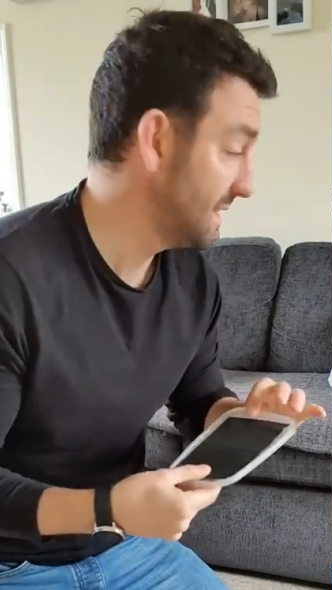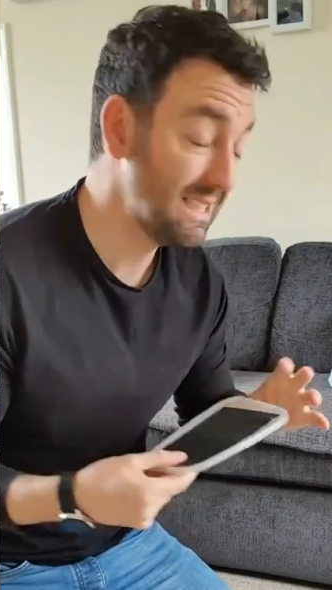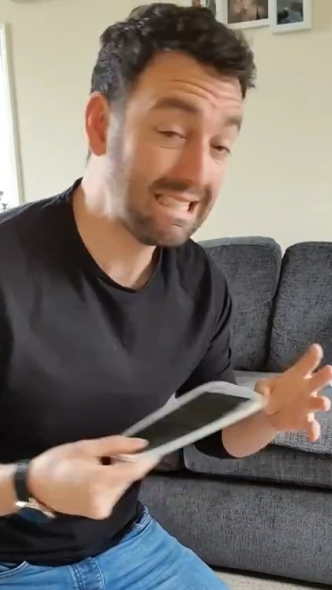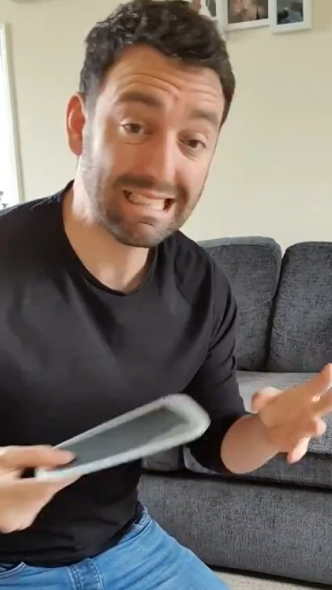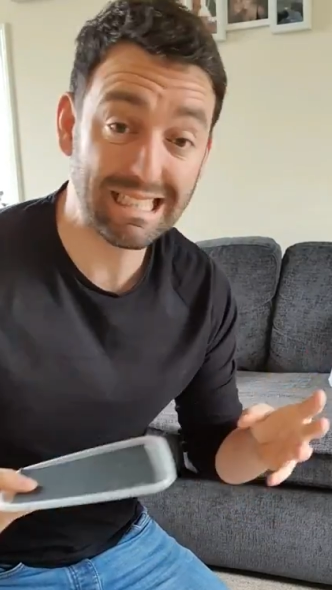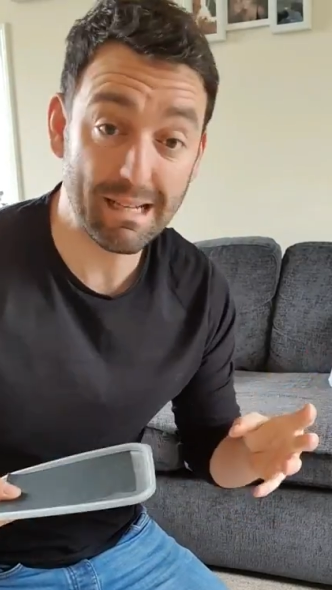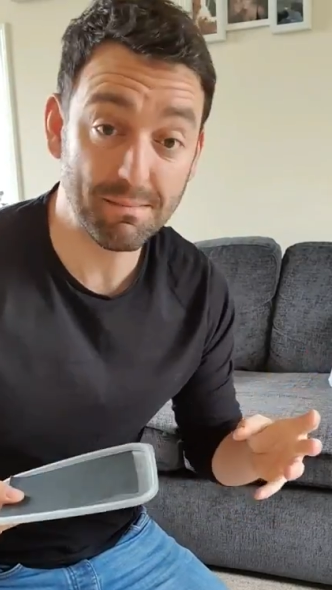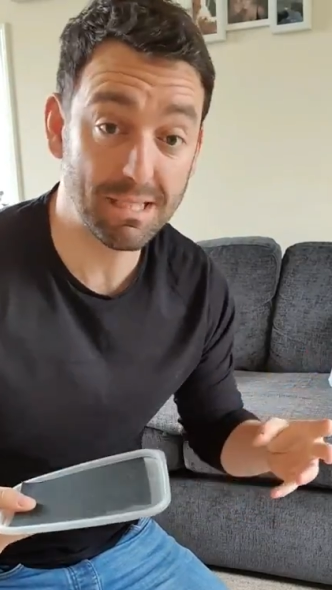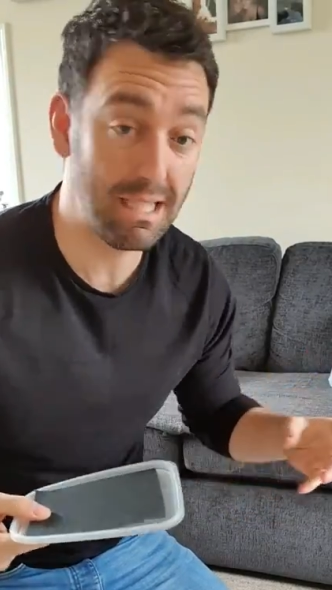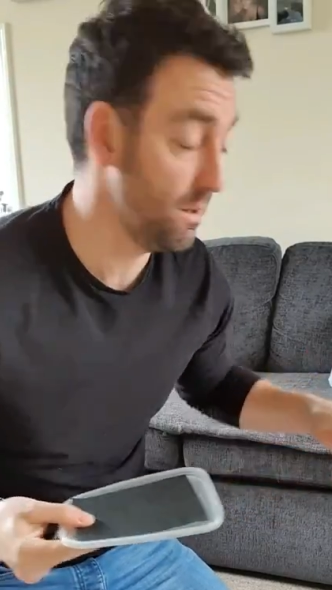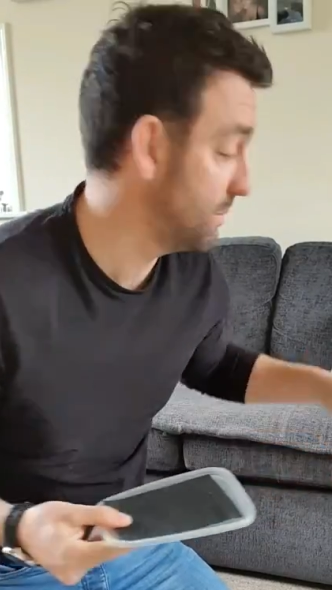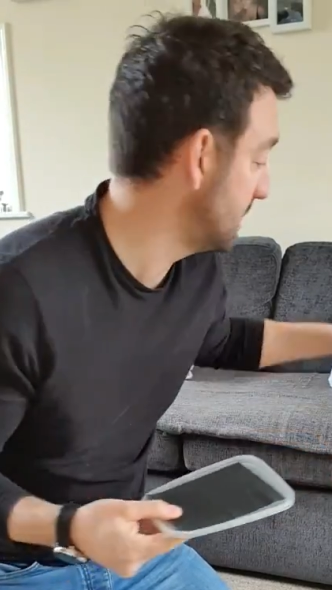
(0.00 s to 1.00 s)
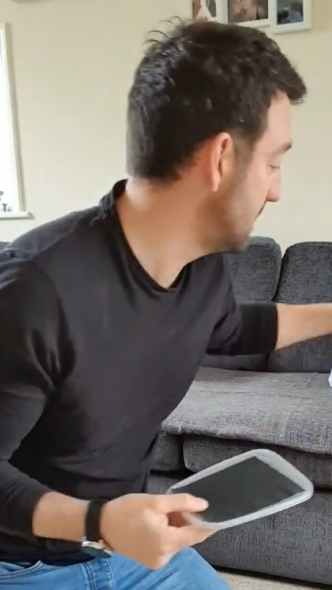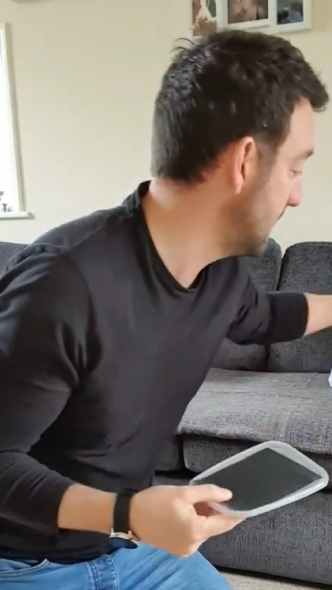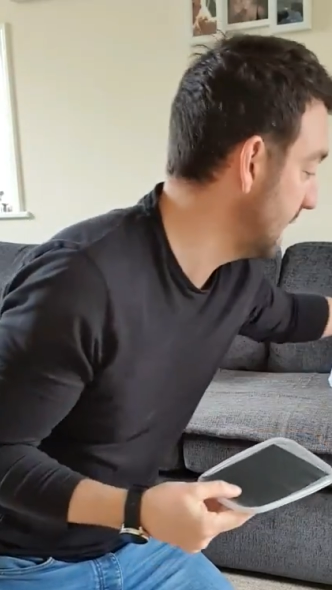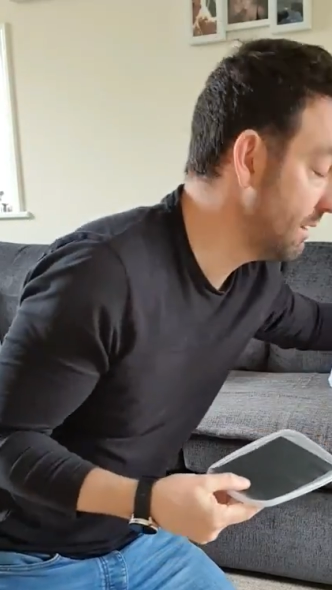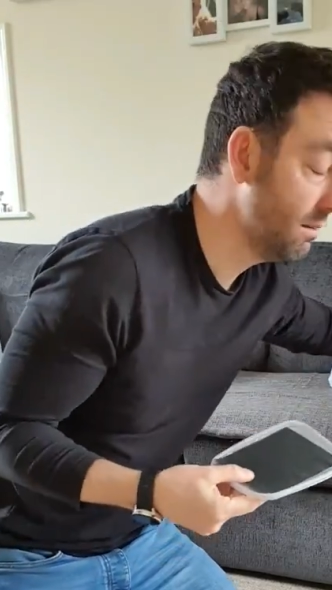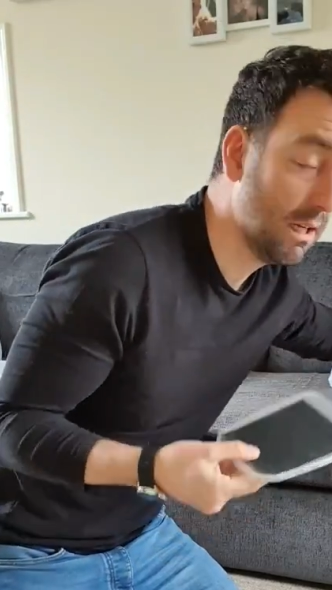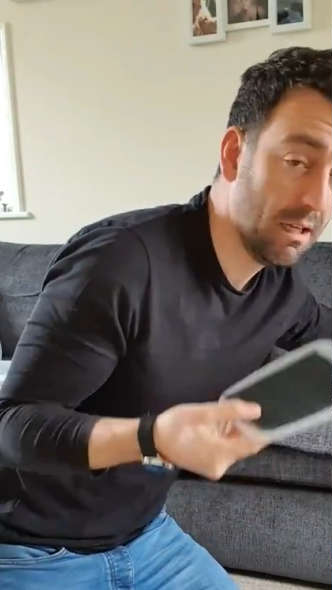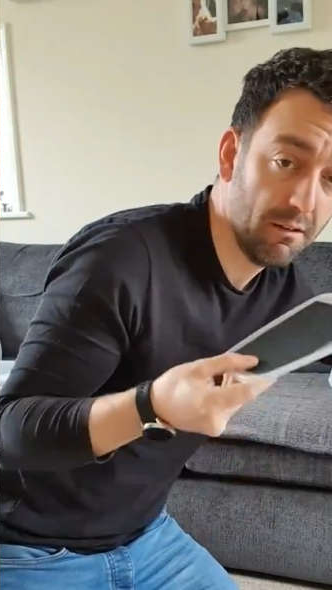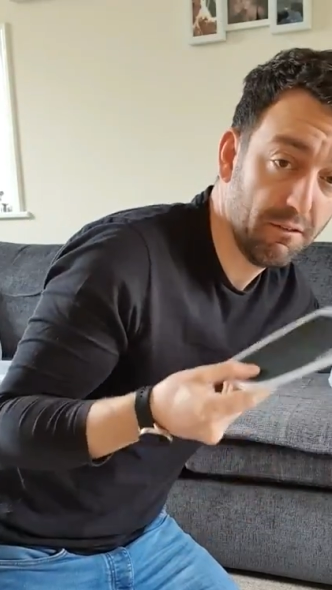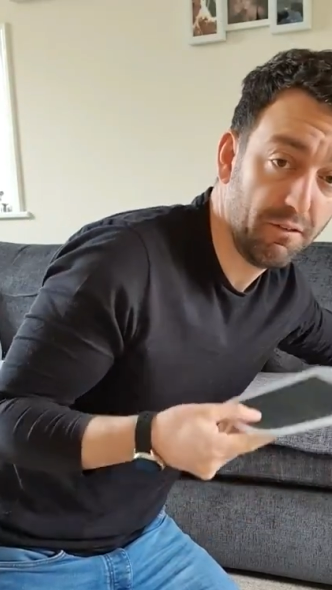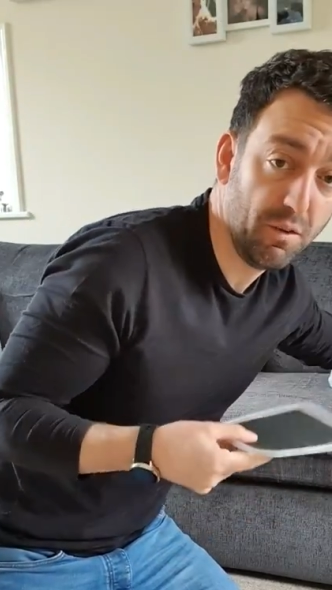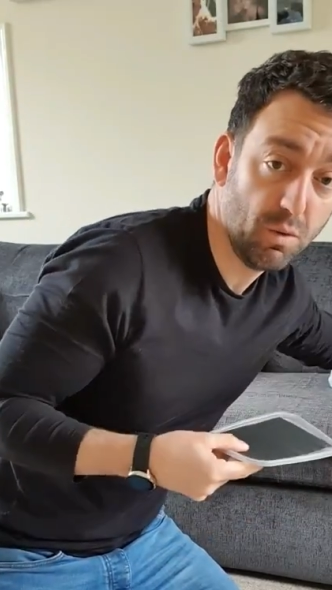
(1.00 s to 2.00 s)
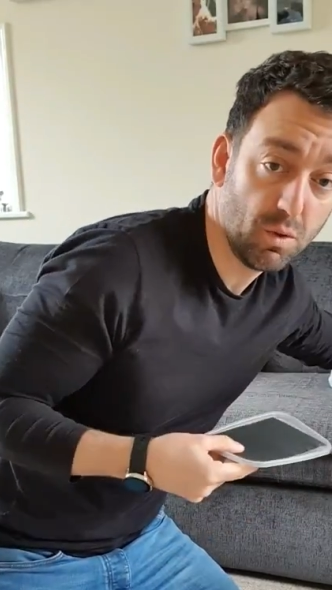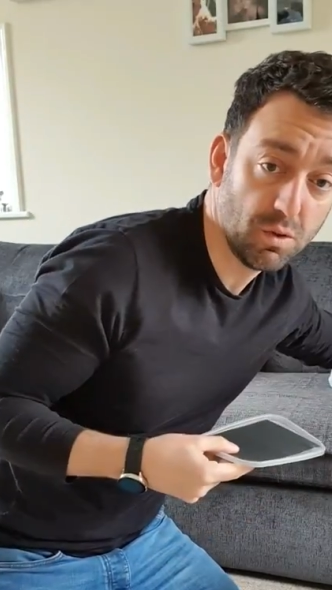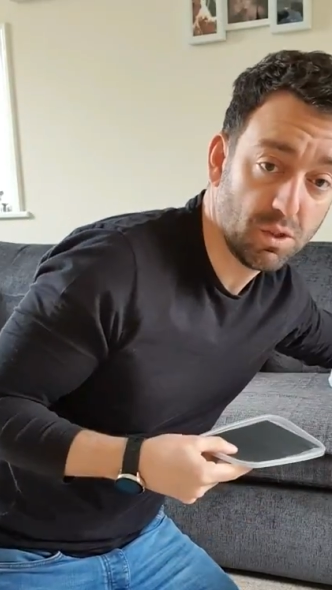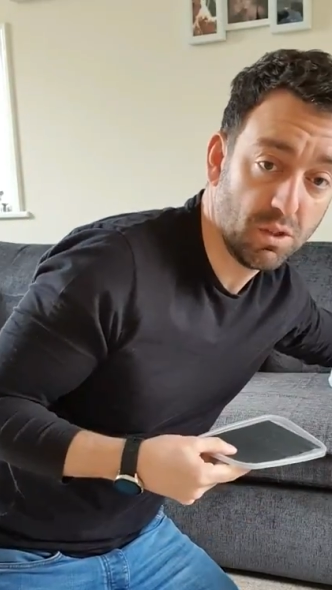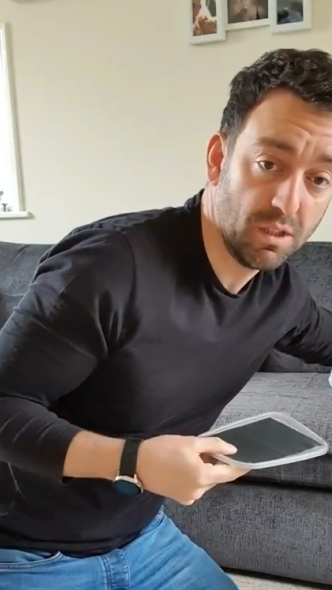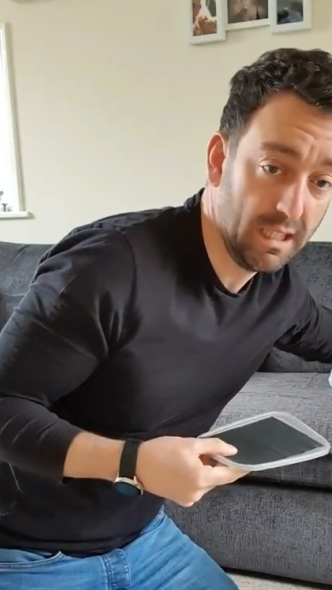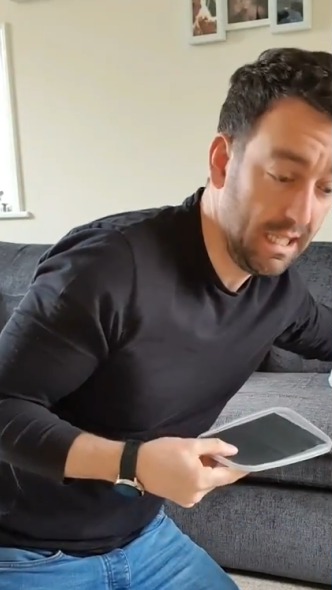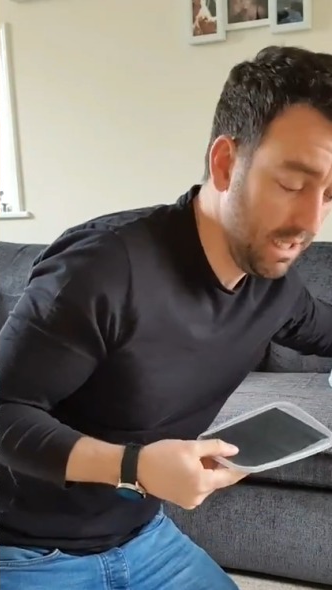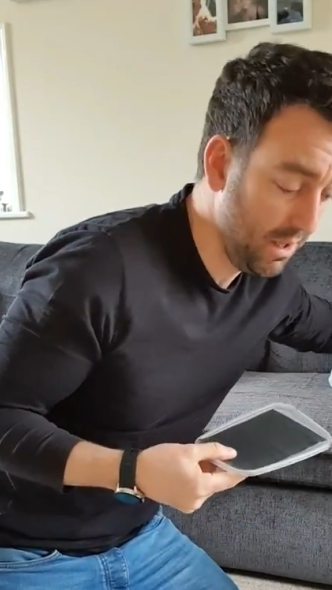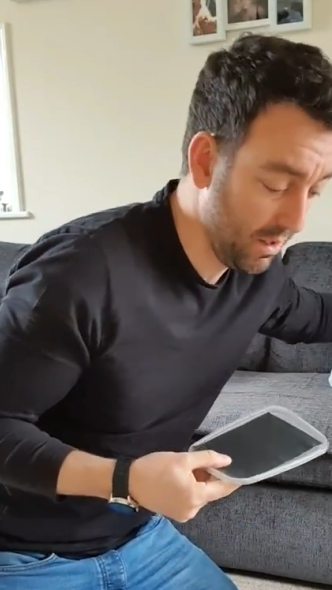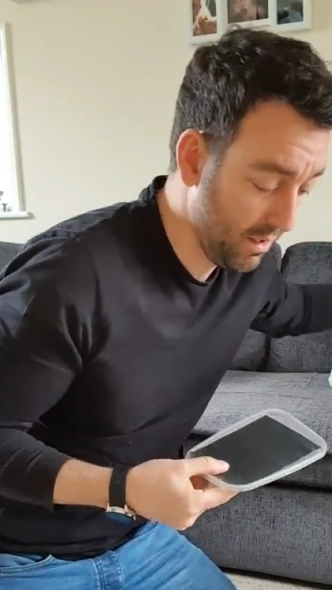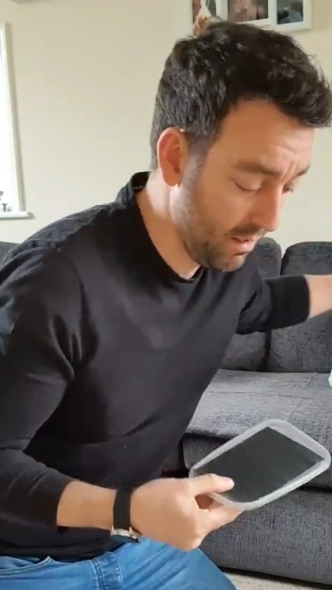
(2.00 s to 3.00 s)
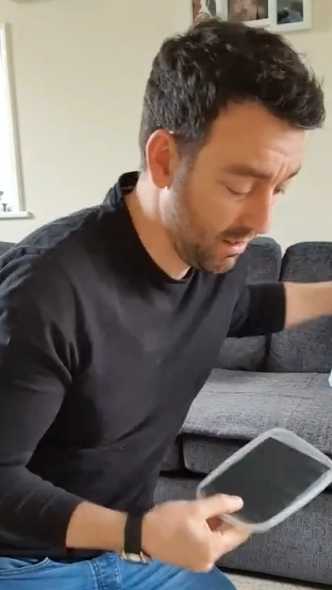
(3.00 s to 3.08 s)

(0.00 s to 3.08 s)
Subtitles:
Same sequence now. Food goes underneath.